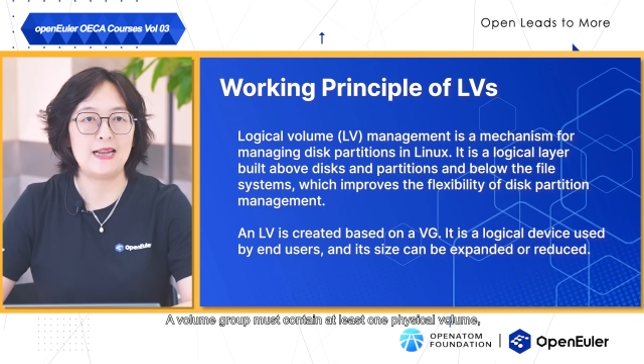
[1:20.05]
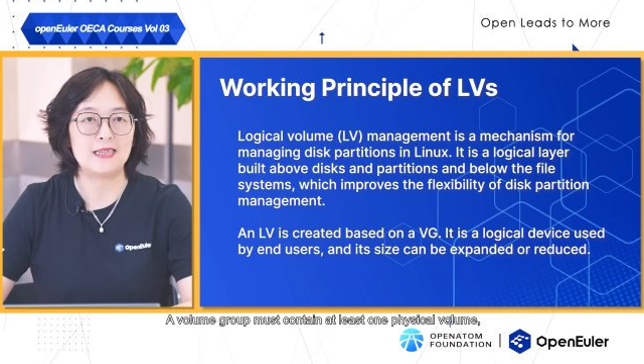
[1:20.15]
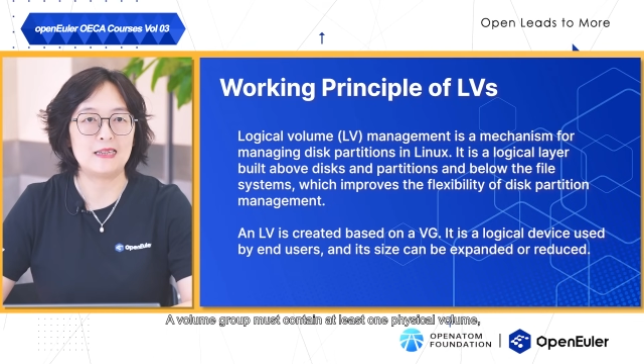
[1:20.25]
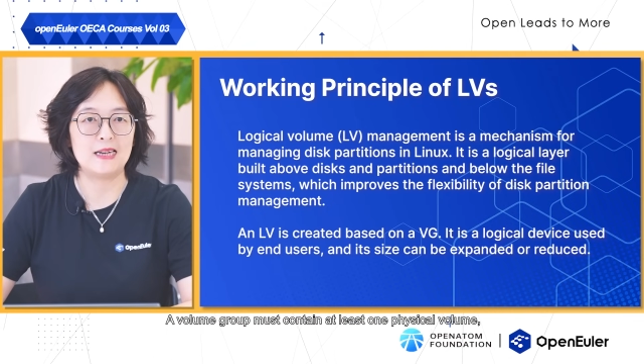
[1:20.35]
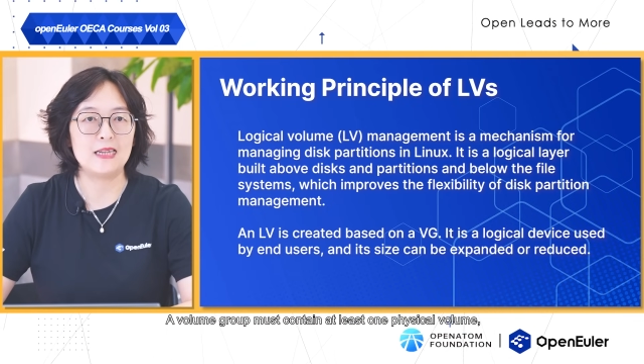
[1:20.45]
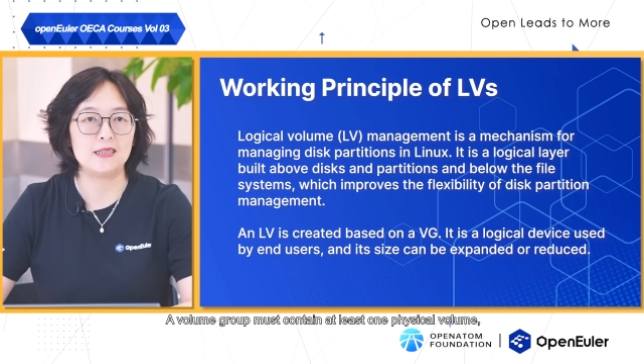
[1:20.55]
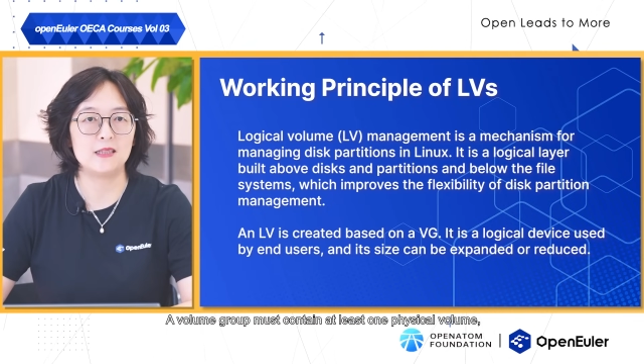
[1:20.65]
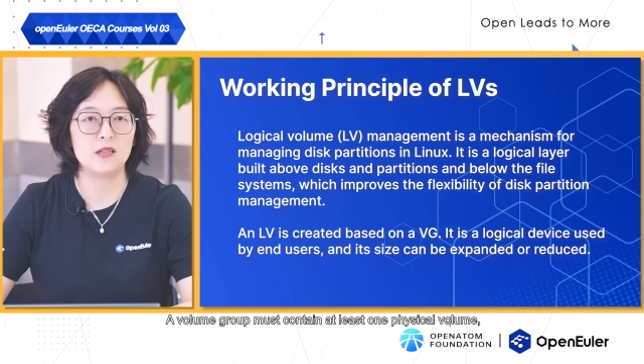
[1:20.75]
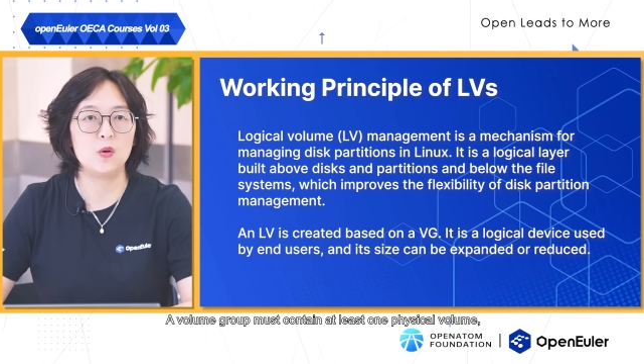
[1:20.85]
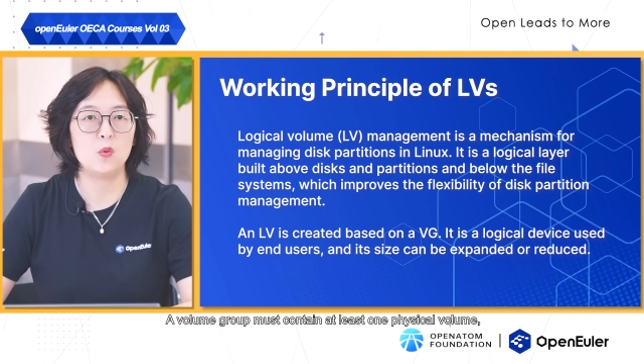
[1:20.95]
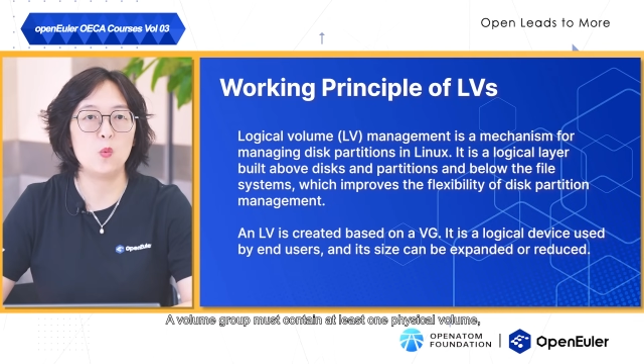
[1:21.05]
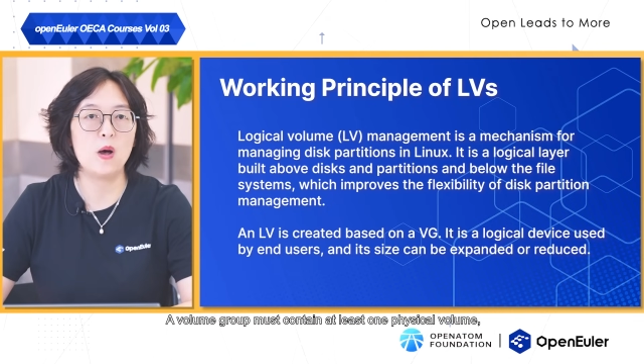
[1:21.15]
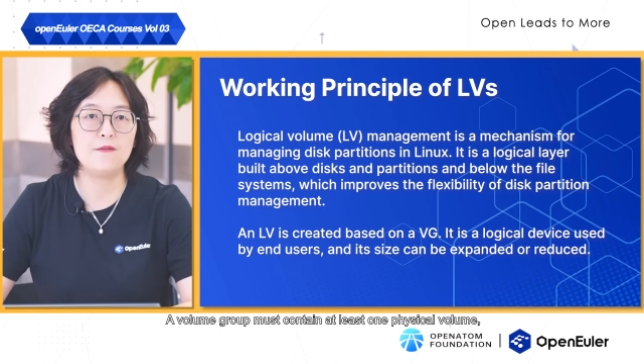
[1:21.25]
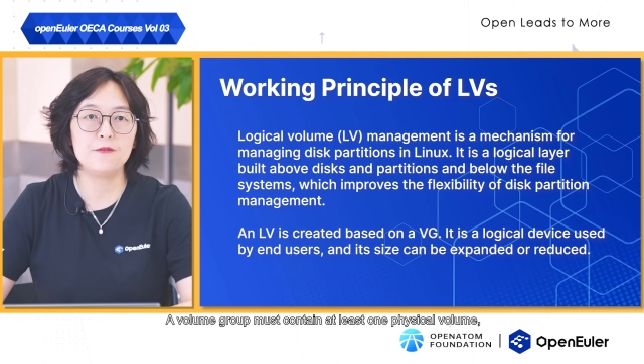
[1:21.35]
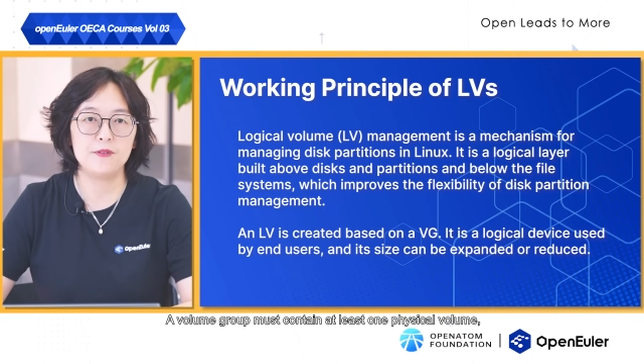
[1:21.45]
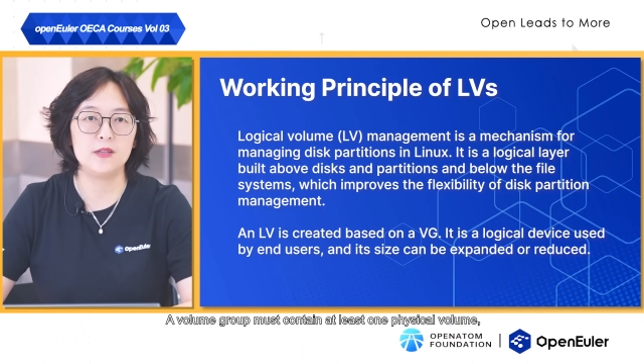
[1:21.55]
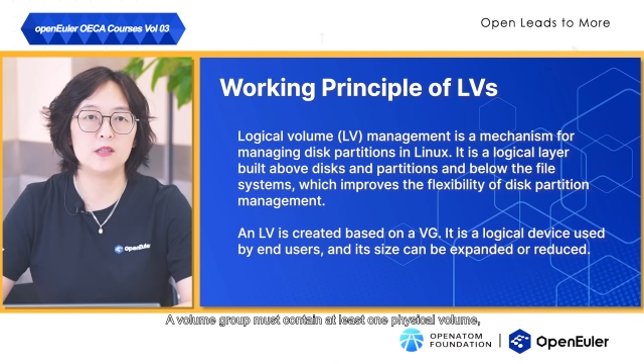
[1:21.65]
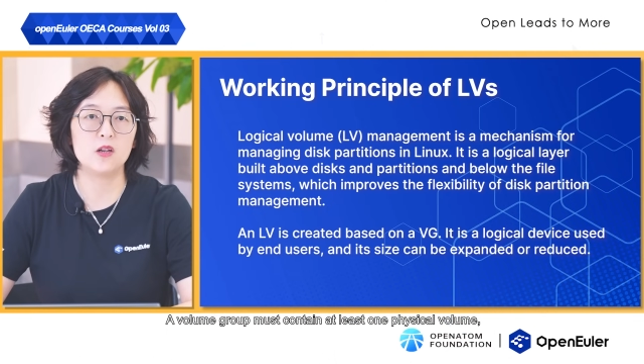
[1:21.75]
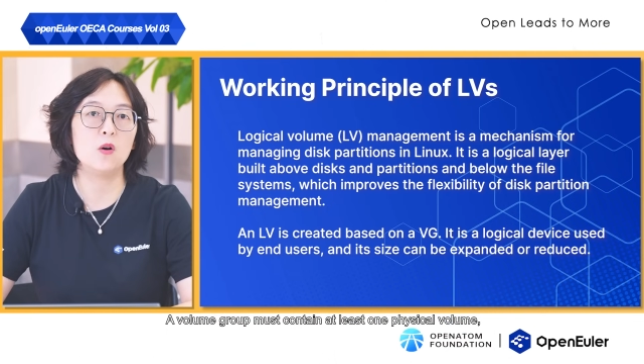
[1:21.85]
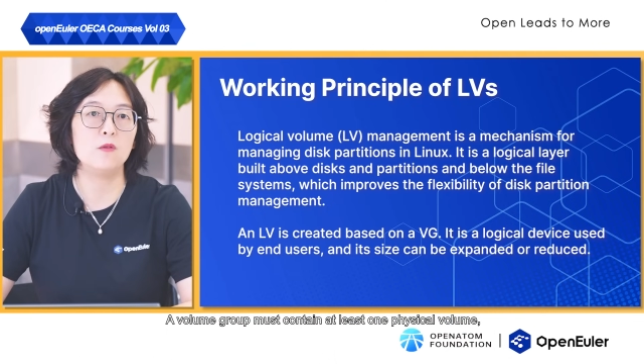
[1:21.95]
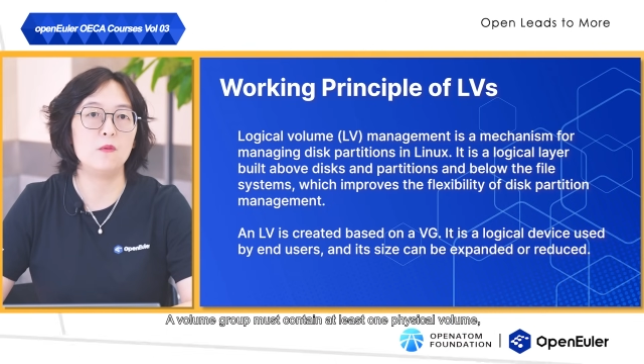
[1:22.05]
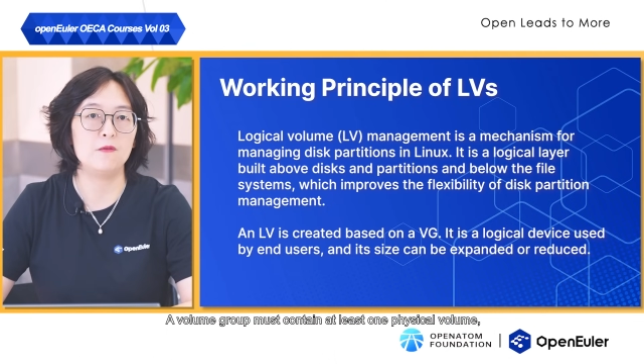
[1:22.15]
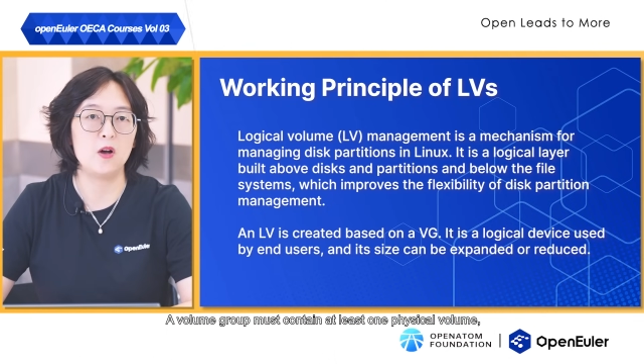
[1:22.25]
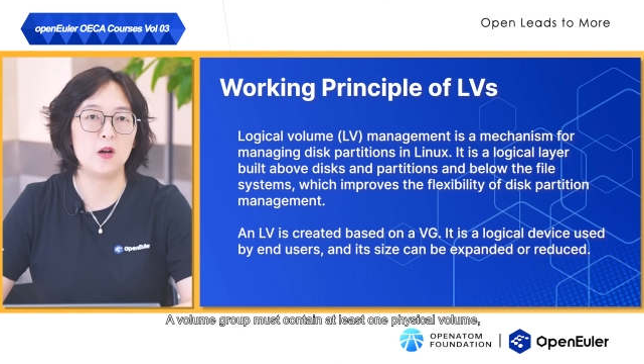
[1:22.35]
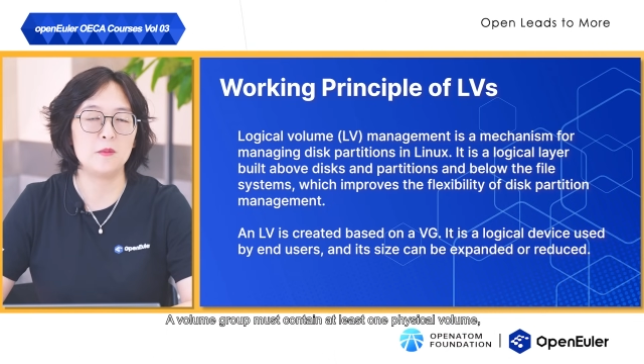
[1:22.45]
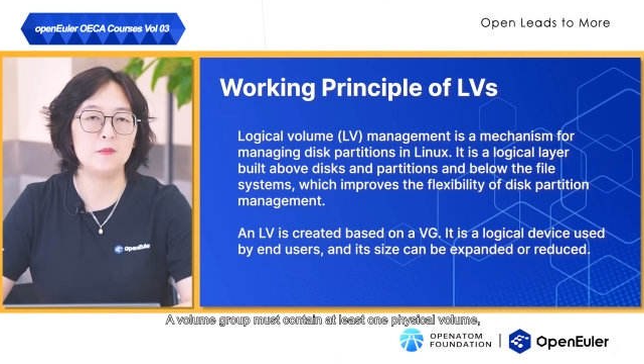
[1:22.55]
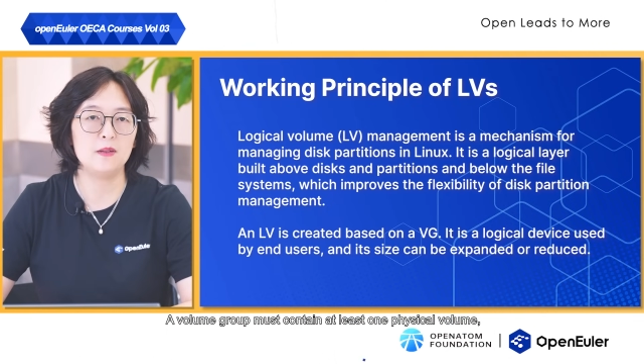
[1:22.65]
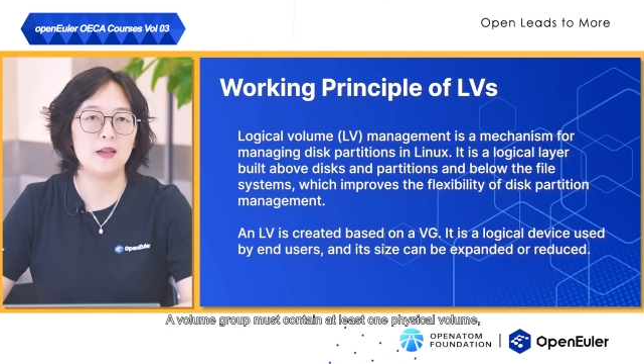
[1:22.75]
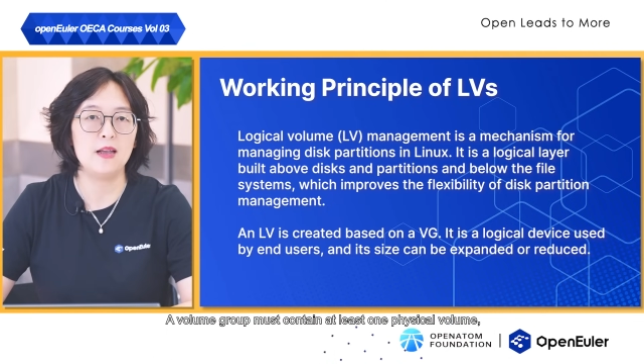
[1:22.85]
at least one physical volume.